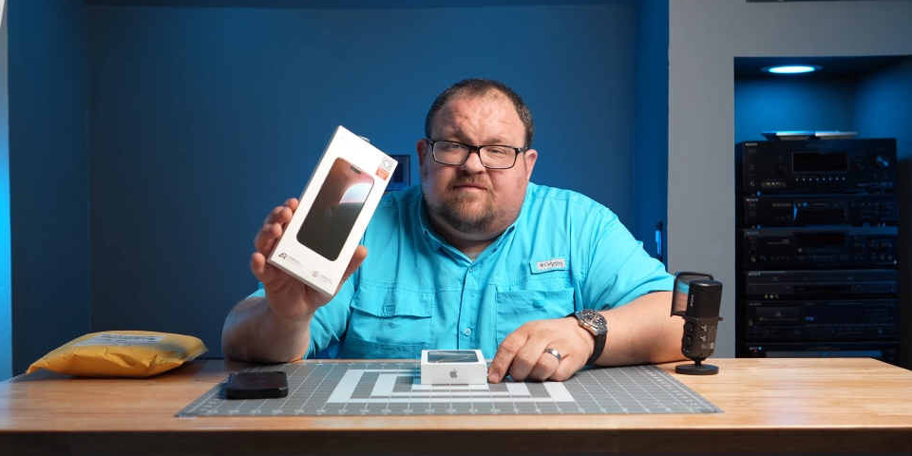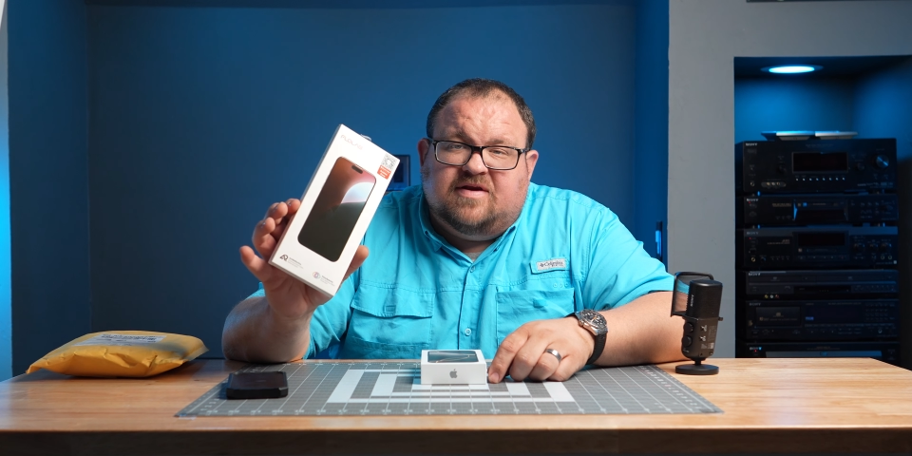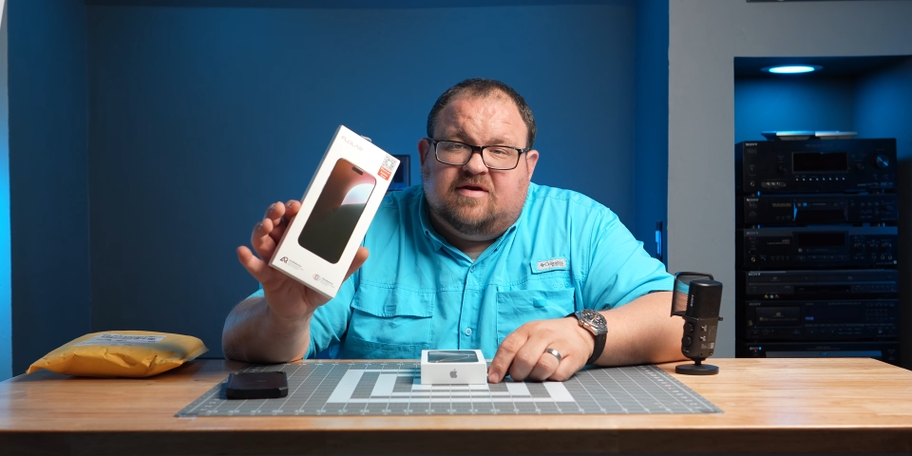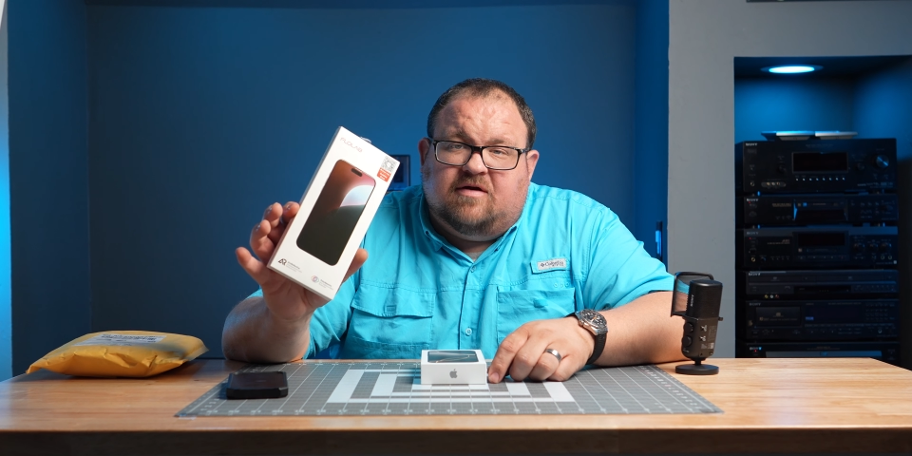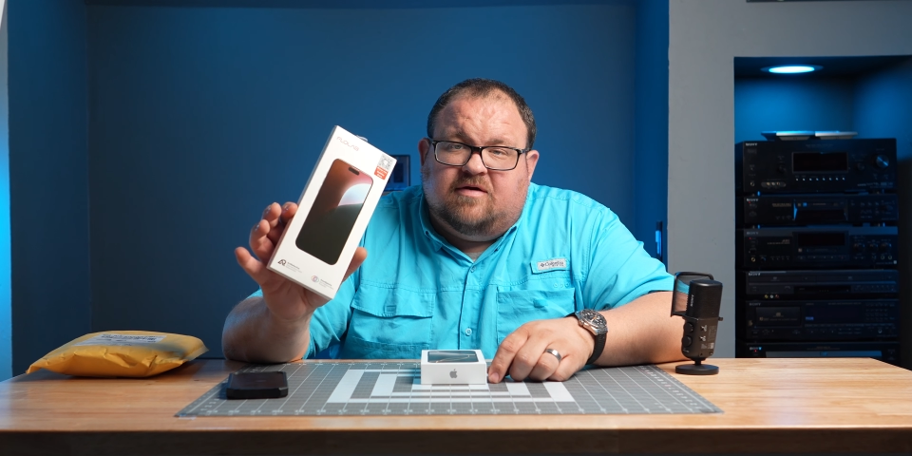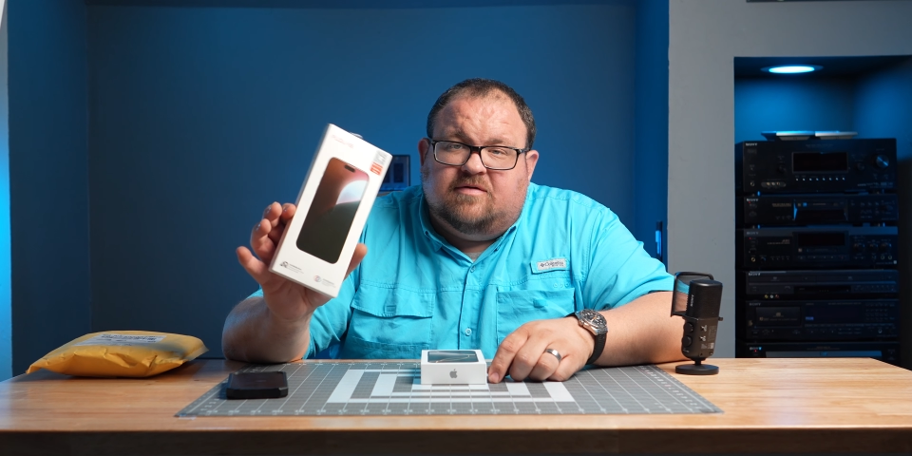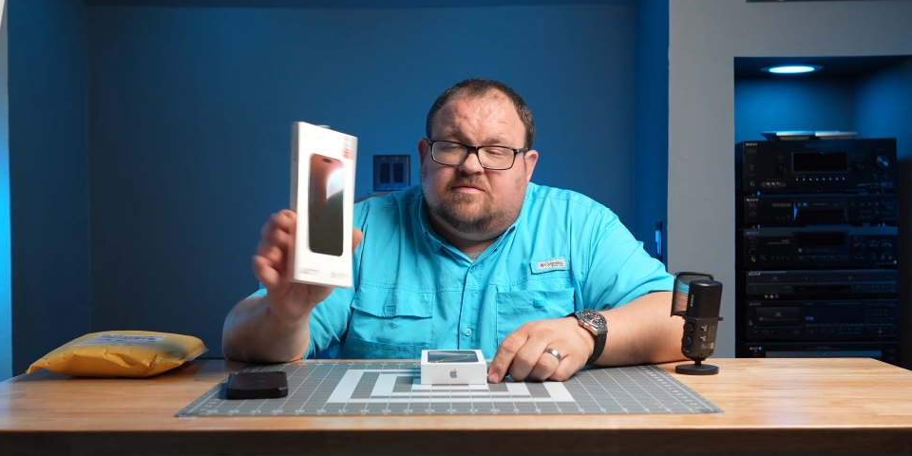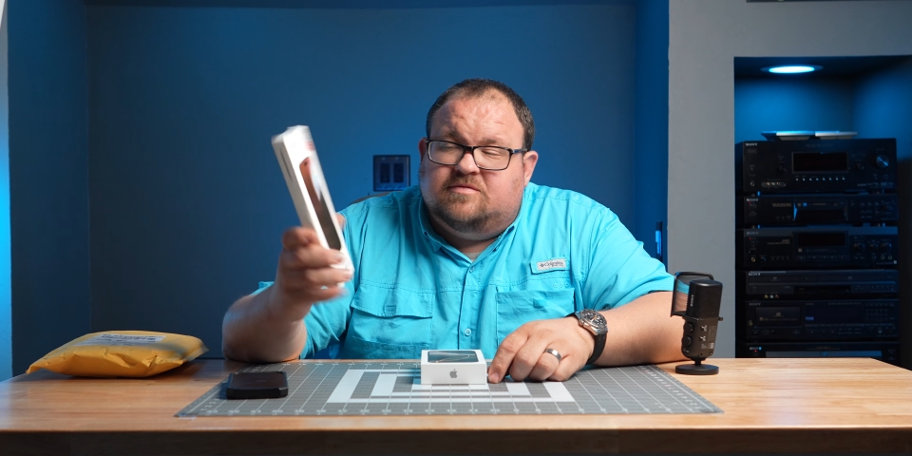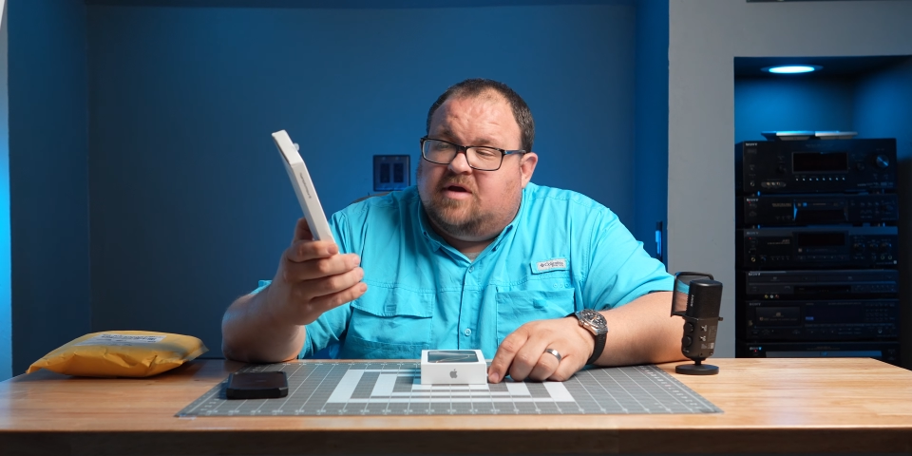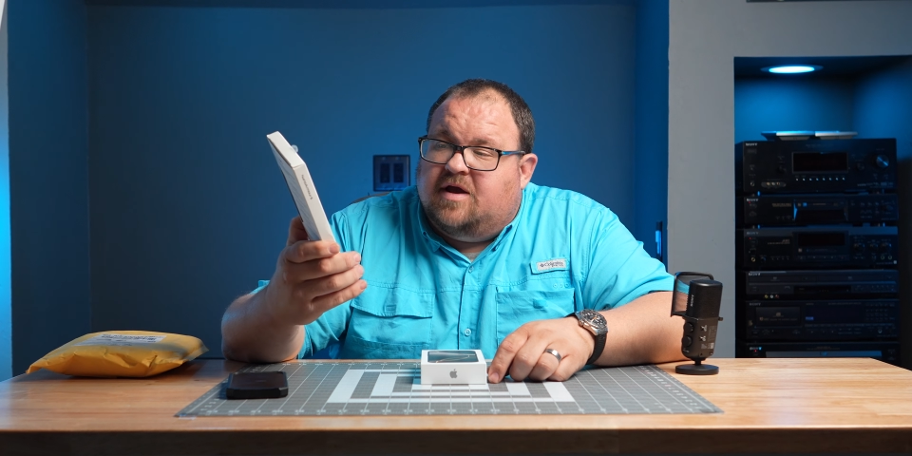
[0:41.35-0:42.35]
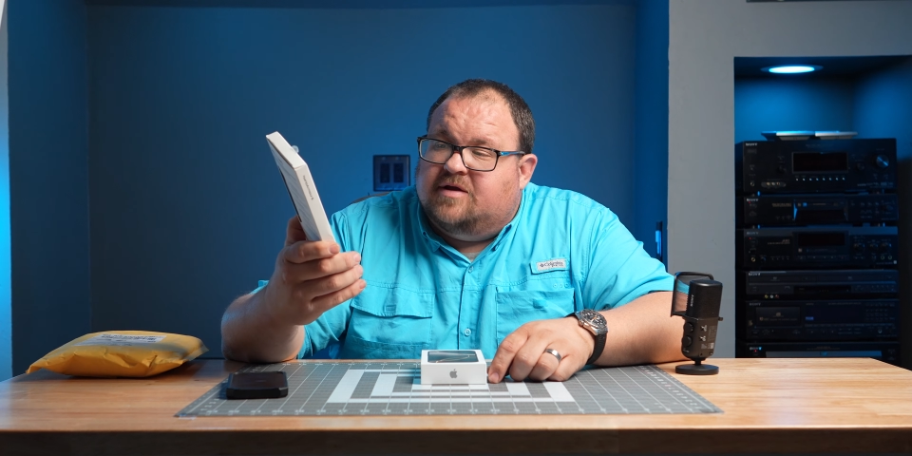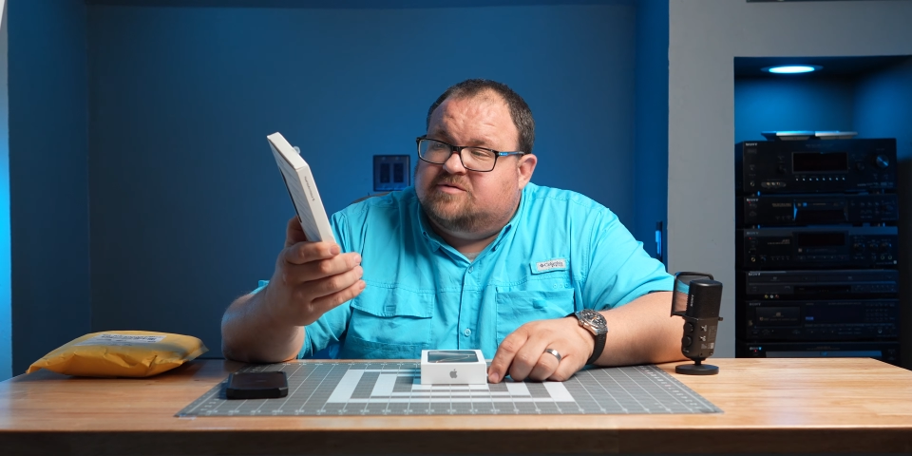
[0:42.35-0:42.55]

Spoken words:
$50